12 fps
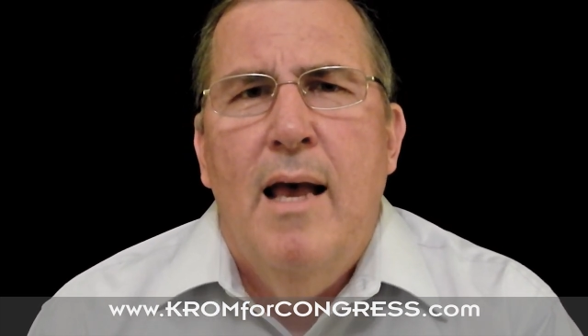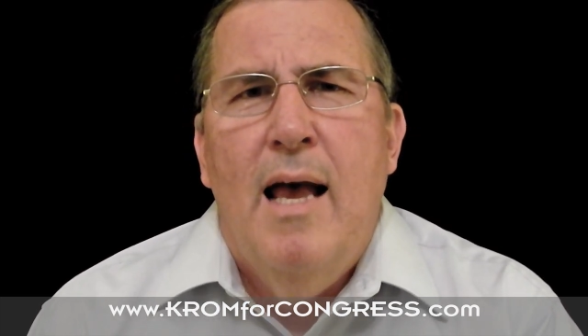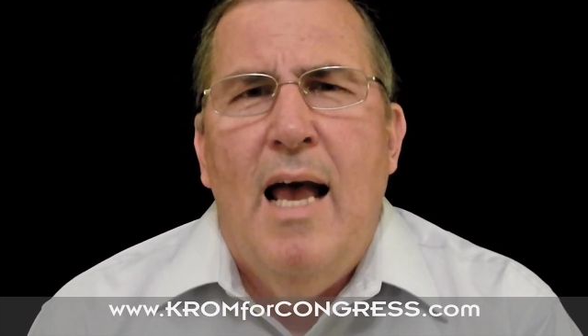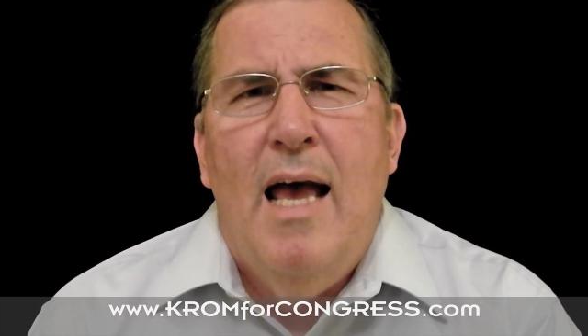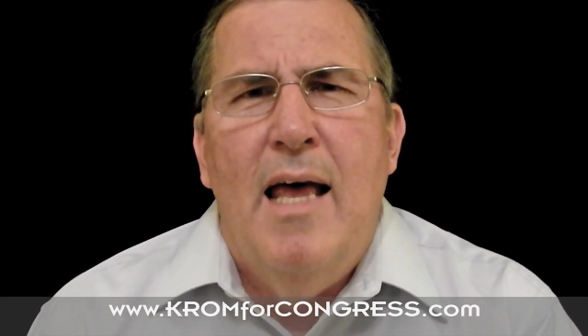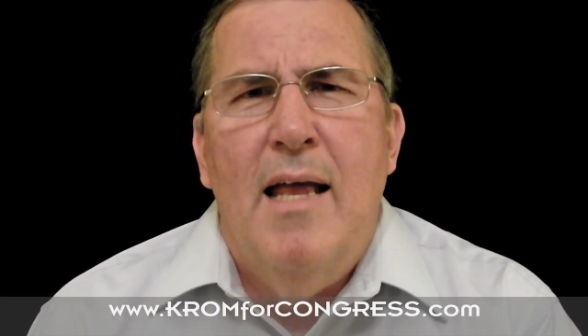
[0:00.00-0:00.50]

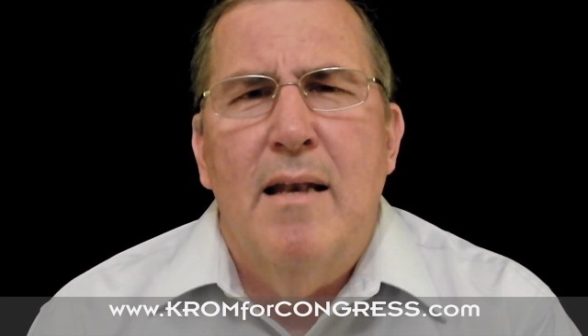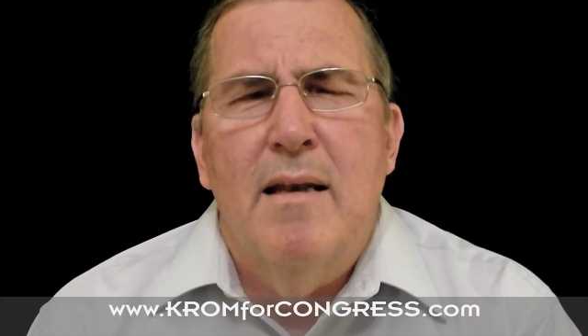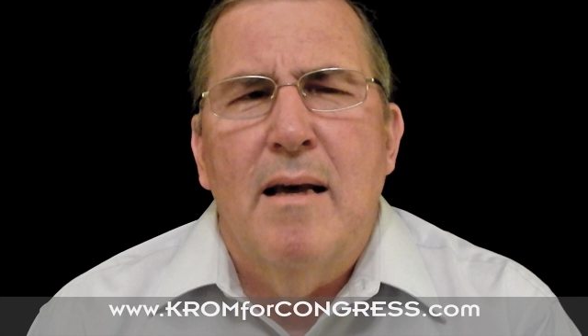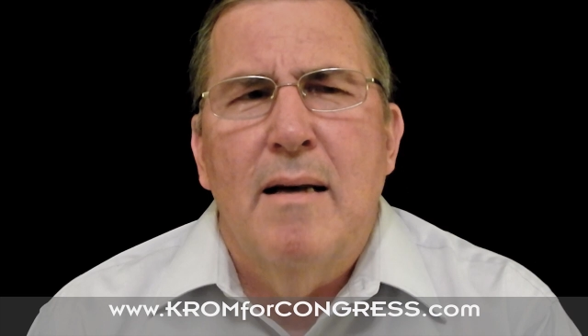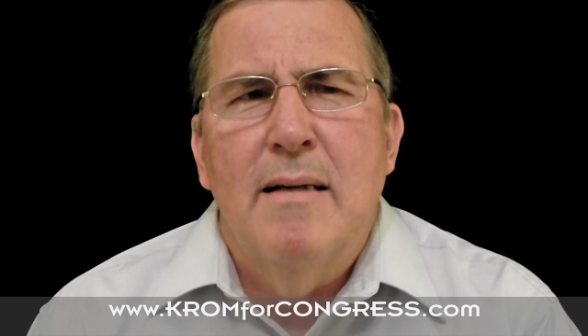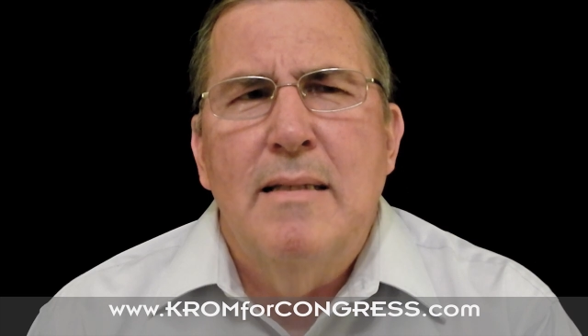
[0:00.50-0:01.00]

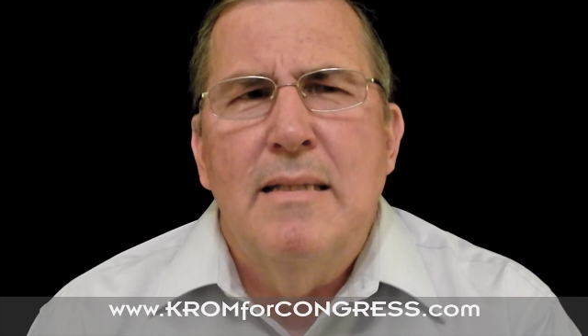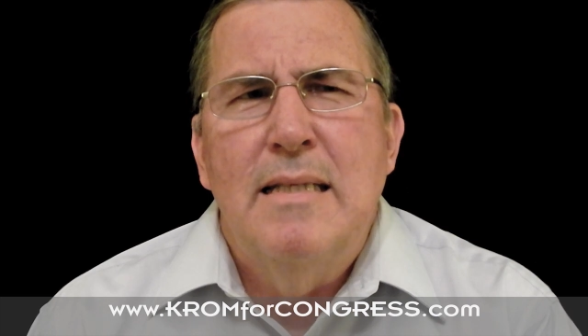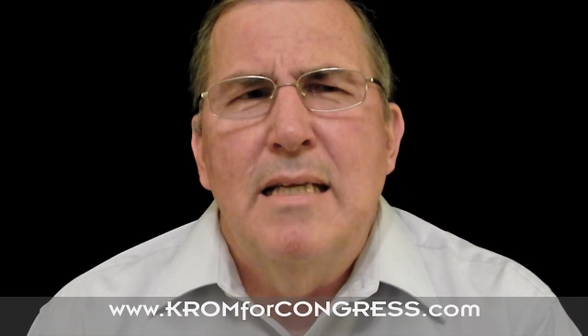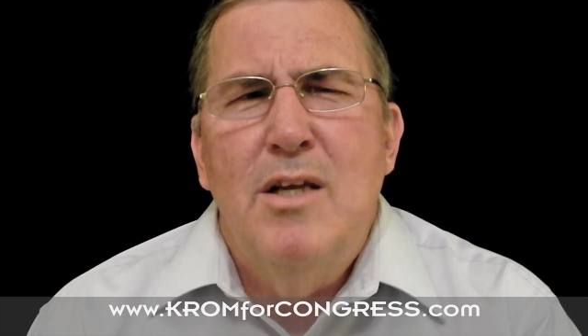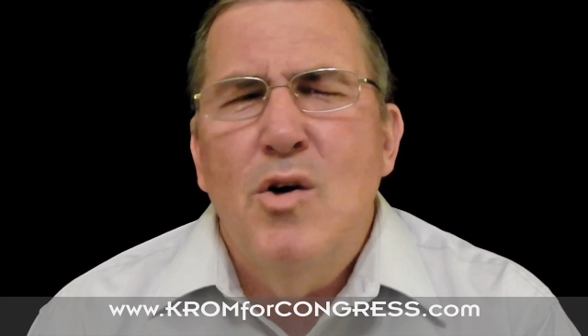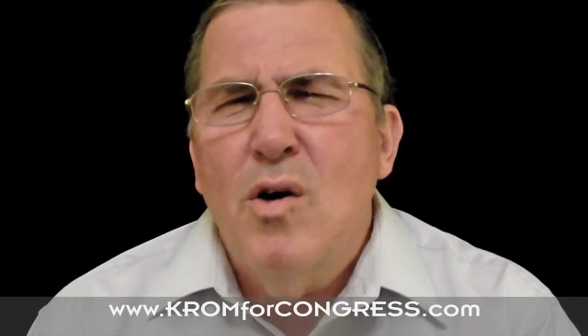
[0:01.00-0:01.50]
And
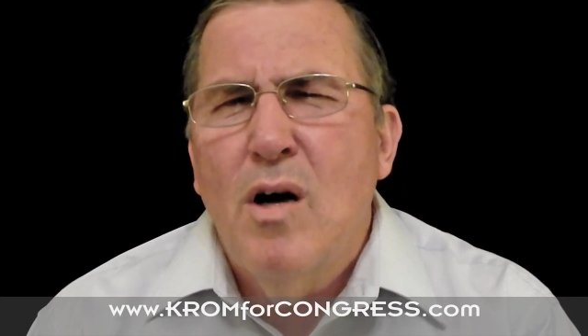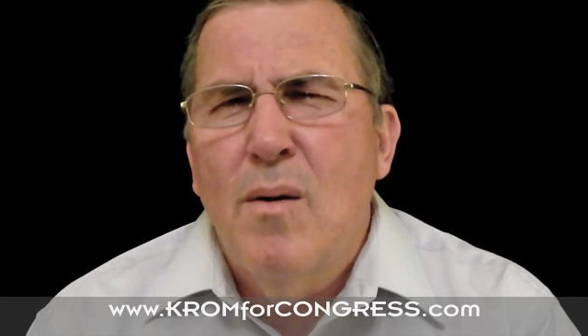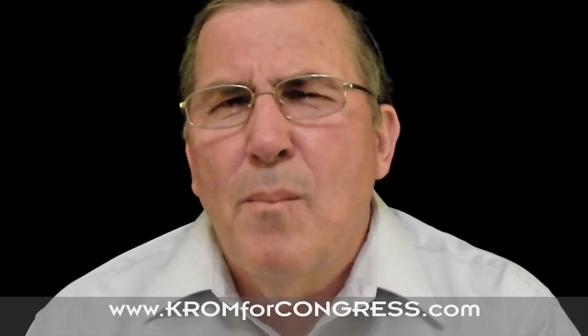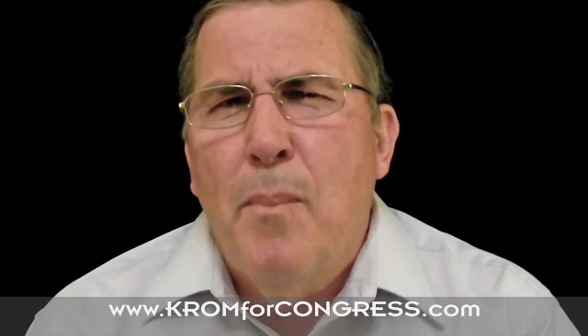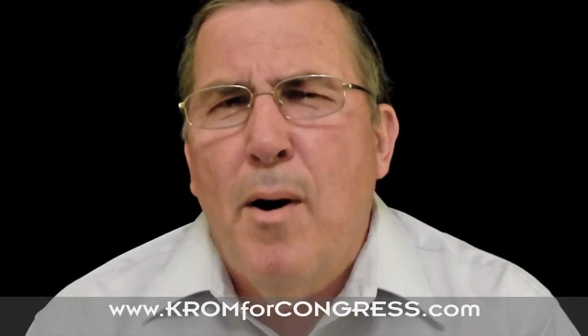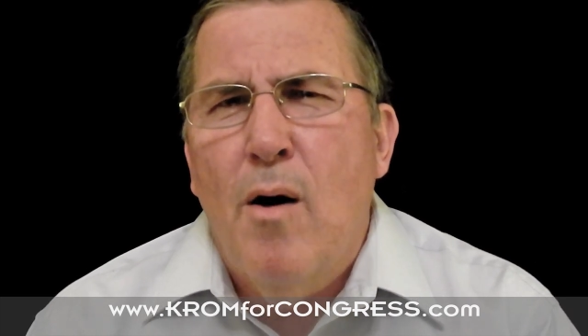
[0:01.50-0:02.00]
your
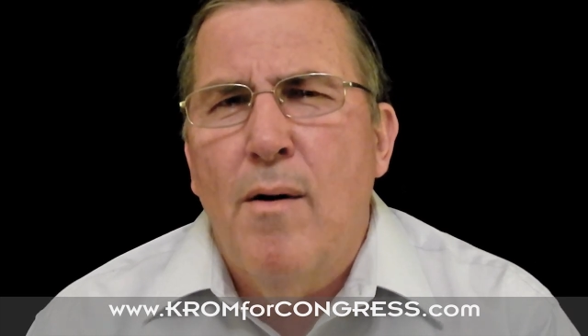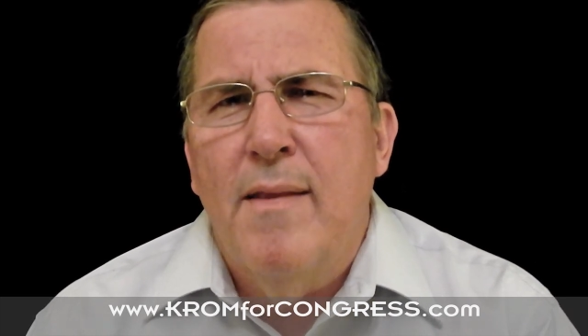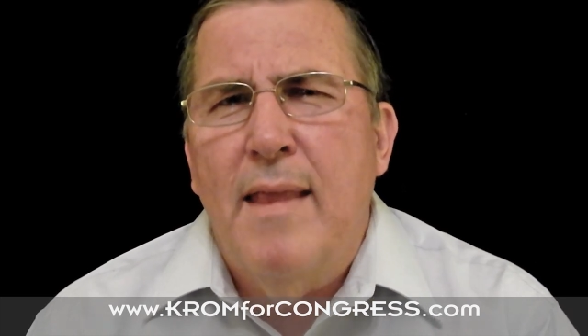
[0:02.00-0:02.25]
part of